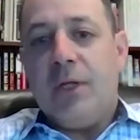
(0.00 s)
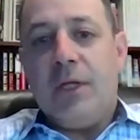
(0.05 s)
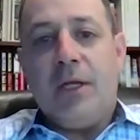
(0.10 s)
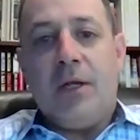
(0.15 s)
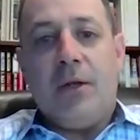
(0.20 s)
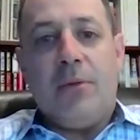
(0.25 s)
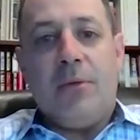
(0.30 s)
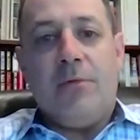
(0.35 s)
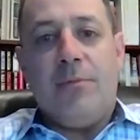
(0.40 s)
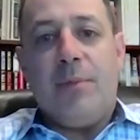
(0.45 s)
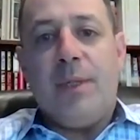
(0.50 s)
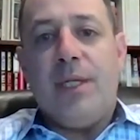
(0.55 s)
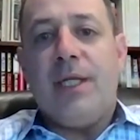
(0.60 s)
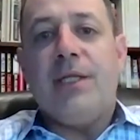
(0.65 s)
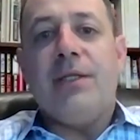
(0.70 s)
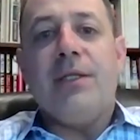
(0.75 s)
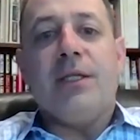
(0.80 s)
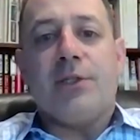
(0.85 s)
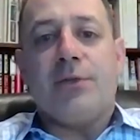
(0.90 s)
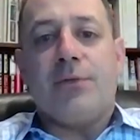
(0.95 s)
we've been
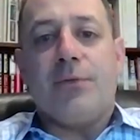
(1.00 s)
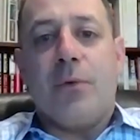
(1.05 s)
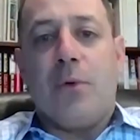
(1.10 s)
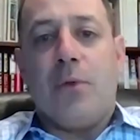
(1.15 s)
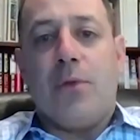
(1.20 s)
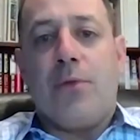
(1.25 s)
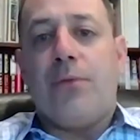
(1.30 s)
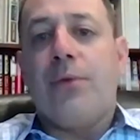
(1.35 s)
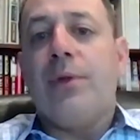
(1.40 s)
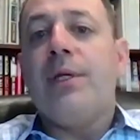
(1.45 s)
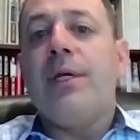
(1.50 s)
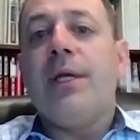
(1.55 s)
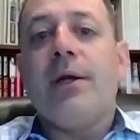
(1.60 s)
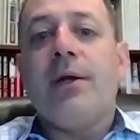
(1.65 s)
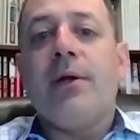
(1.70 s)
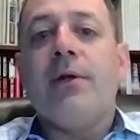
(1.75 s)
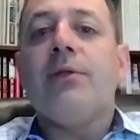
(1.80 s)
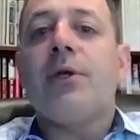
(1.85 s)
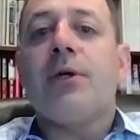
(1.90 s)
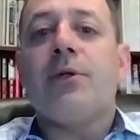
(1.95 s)
in this for 3
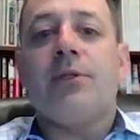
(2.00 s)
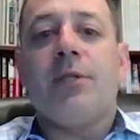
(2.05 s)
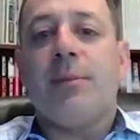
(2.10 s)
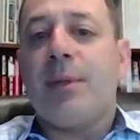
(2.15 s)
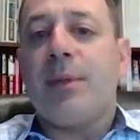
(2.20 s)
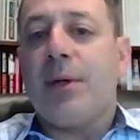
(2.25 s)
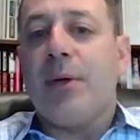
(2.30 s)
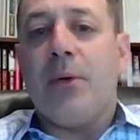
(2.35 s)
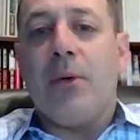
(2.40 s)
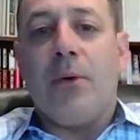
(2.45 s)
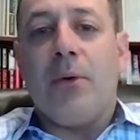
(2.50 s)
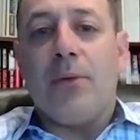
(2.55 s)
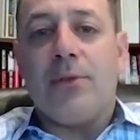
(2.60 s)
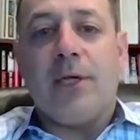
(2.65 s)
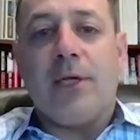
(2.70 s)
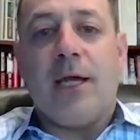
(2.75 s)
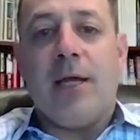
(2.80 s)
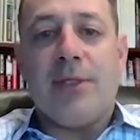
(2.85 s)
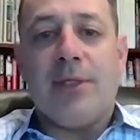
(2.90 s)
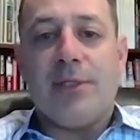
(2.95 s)
years. Our typical hold
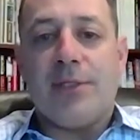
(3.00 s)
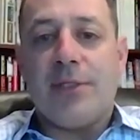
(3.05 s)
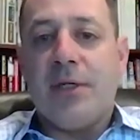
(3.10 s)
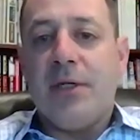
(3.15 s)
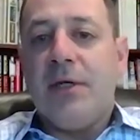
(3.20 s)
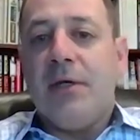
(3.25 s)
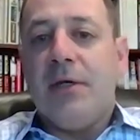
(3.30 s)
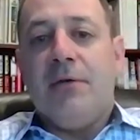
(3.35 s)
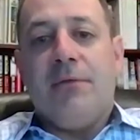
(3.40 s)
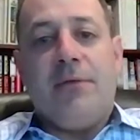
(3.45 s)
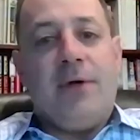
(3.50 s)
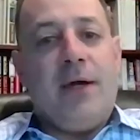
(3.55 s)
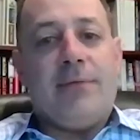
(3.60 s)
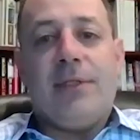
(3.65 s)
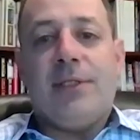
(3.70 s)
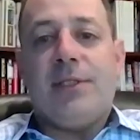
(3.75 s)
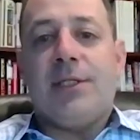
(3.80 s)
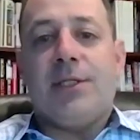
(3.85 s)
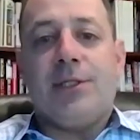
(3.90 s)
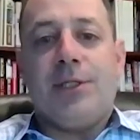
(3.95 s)
time is 5
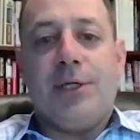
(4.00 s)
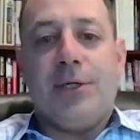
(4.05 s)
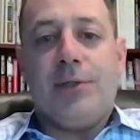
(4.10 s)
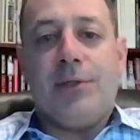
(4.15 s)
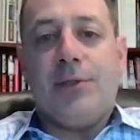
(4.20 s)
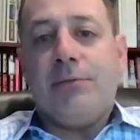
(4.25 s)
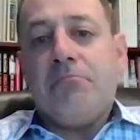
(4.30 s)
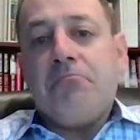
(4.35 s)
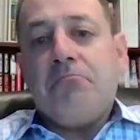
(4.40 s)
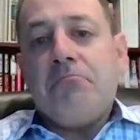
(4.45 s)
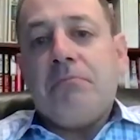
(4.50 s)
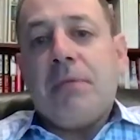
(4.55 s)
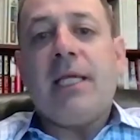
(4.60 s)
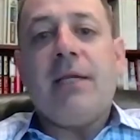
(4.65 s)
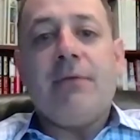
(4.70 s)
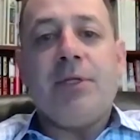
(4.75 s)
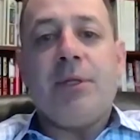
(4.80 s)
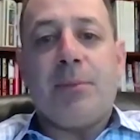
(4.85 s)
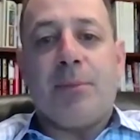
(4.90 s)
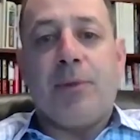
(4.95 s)
to 6 years. That
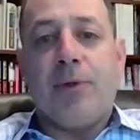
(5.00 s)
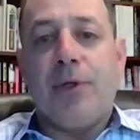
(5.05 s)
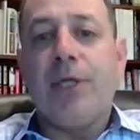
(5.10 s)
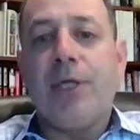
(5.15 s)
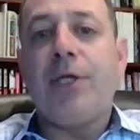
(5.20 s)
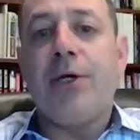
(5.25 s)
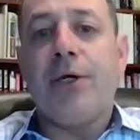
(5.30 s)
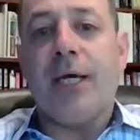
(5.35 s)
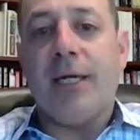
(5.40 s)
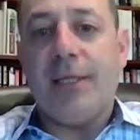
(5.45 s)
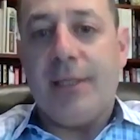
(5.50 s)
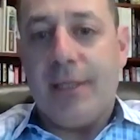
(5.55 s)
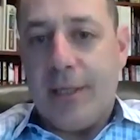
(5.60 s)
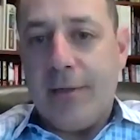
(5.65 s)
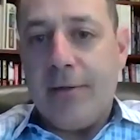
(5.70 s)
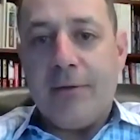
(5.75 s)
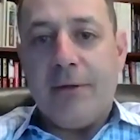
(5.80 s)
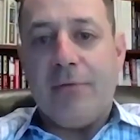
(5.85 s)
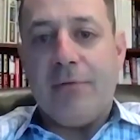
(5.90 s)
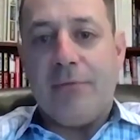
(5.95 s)
gives you a pretty good
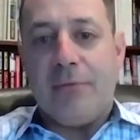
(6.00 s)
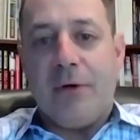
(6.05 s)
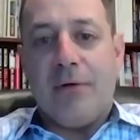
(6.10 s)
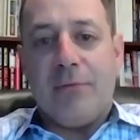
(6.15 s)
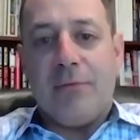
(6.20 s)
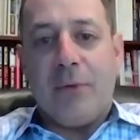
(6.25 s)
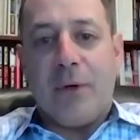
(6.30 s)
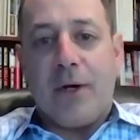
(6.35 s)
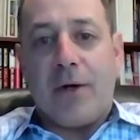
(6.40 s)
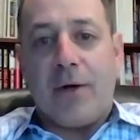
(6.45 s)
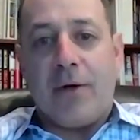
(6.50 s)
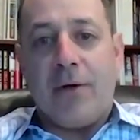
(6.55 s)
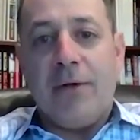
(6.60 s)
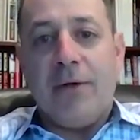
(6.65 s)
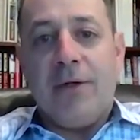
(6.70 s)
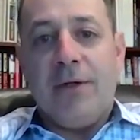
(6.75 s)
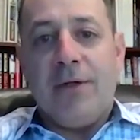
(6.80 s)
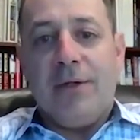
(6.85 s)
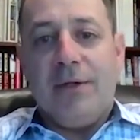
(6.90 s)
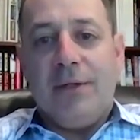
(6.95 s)
idea of where,
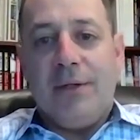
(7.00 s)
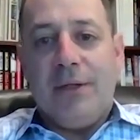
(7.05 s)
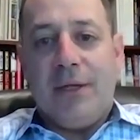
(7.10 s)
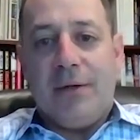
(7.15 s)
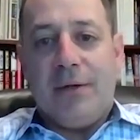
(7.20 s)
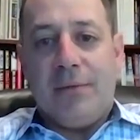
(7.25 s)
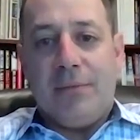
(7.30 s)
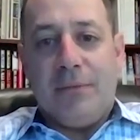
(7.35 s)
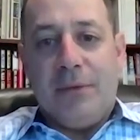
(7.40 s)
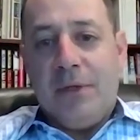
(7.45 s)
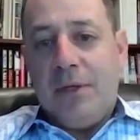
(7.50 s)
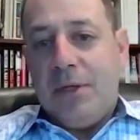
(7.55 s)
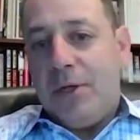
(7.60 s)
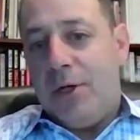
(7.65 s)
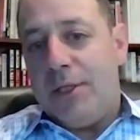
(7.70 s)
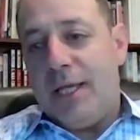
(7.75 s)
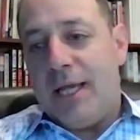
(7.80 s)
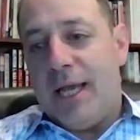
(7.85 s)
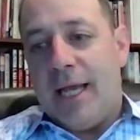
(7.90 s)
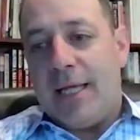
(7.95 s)

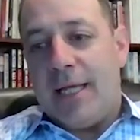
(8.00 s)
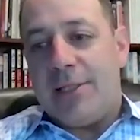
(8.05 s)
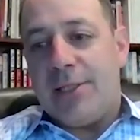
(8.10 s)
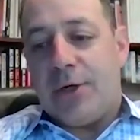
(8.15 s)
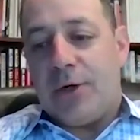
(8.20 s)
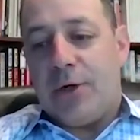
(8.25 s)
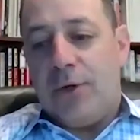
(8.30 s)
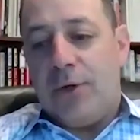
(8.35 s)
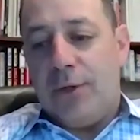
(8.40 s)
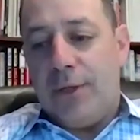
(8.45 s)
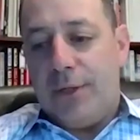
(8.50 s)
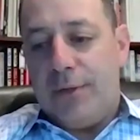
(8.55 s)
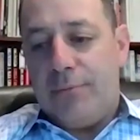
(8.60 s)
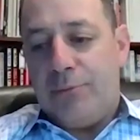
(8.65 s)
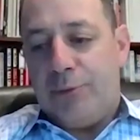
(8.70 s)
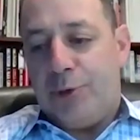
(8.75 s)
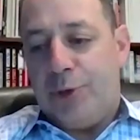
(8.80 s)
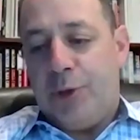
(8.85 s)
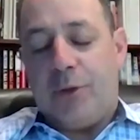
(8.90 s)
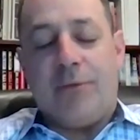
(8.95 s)
could they exit earlier?
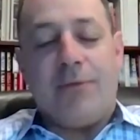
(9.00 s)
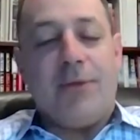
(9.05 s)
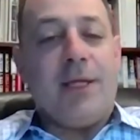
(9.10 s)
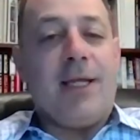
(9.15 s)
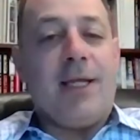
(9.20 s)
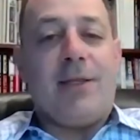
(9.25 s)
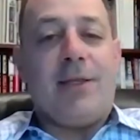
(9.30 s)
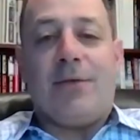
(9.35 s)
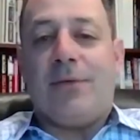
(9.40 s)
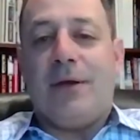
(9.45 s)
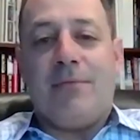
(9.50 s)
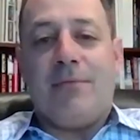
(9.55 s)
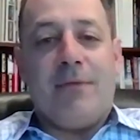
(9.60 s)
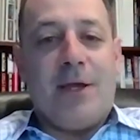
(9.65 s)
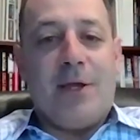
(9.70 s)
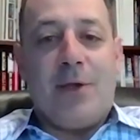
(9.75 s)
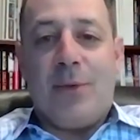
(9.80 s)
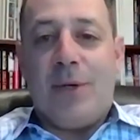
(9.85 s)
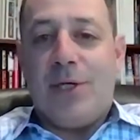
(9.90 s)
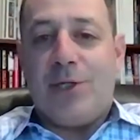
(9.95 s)
Sure. If they get the right
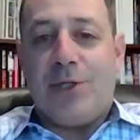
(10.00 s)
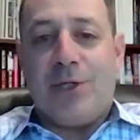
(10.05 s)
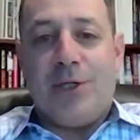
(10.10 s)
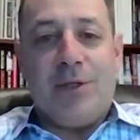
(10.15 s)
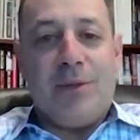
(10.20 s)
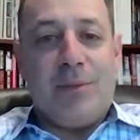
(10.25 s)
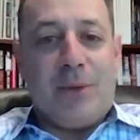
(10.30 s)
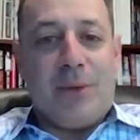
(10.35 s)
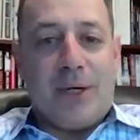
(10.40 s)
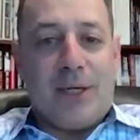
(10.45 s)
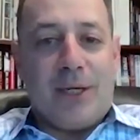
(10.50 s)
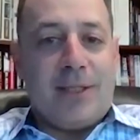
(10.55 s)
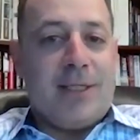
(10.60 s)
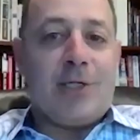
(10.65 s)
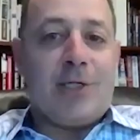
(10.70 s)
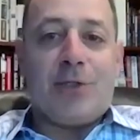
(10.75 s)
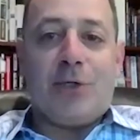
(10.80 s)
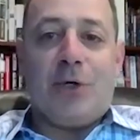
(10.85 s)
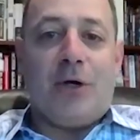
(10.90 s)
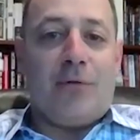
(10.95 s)
valuation, the market
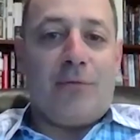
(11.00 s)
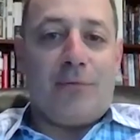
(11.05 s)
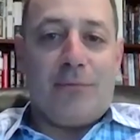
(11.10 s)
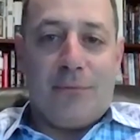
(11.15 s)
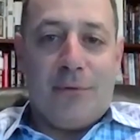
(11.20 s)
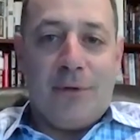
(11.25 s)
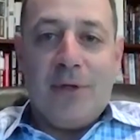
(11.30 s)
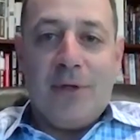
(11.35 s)
takes off.